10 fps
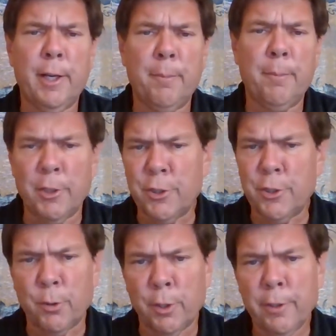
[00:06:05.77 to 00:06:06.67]
I'm not
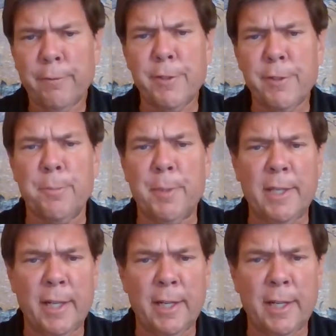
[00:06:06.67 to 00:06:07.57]
sure if it's the
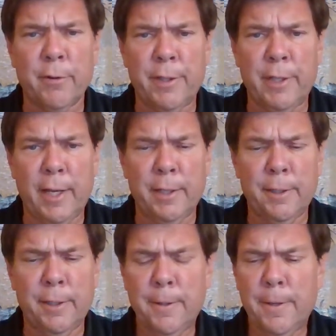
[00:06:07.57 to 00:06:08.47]
beginning or the end.